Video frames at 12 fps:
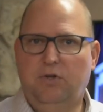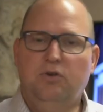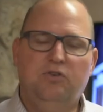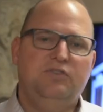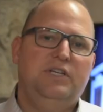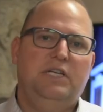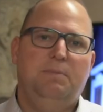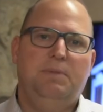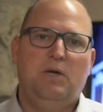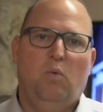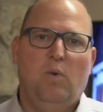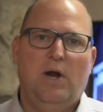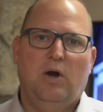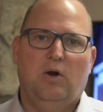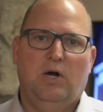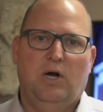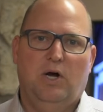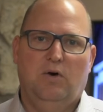You just need to be
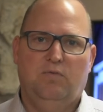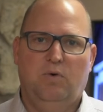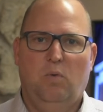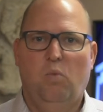aware of